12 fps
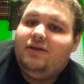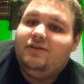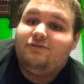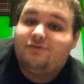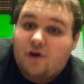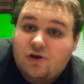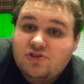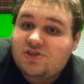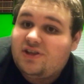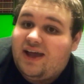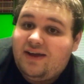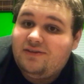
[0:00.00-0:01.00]
The first
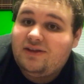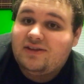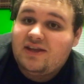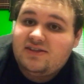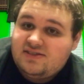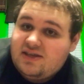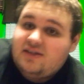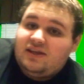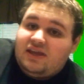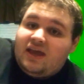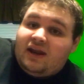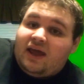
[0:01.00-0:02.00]
clown that they said to
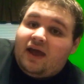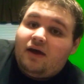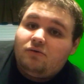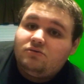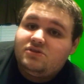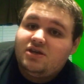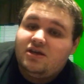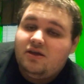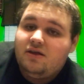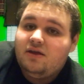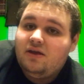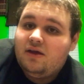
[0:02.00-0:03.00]
get out,
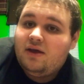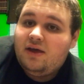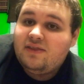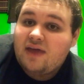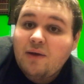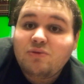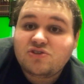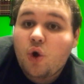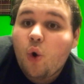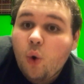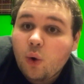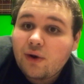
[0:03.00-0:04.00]
that was
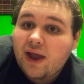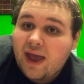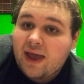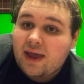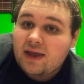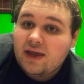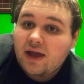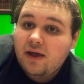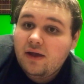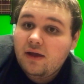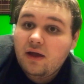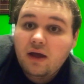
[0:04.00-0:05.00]
Jorge.
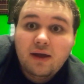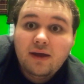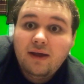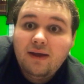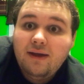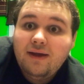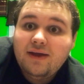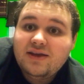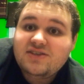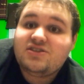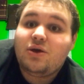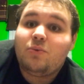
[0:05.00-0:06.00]

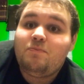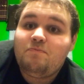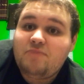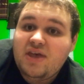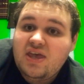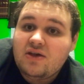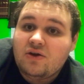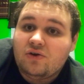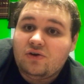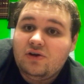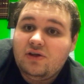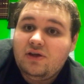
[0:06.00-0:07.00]
So
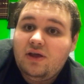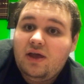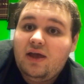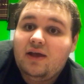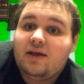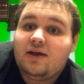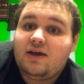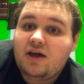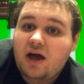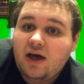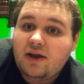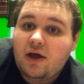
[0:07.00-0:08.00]
Bill
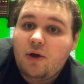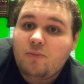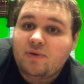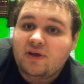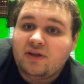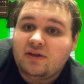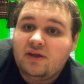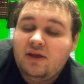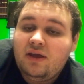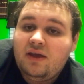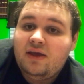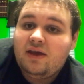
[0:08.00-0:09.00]
cut open,
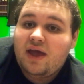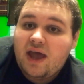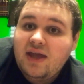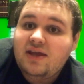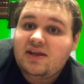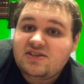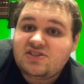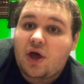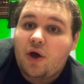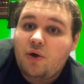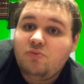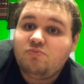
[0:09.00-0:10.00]
ate his
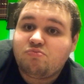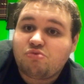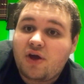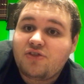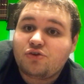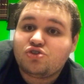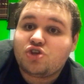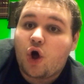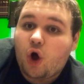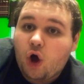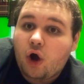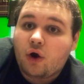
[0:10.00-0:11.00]
own brother's
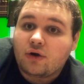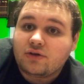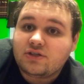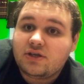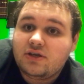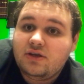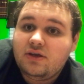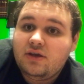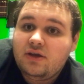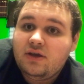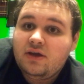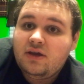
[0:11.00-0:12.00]
heart.
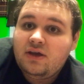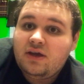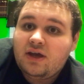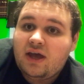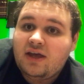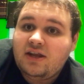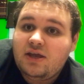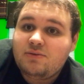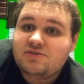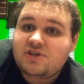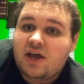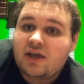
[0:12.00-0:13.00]
And he
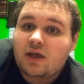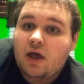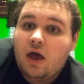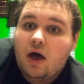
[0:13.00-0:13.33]
was like,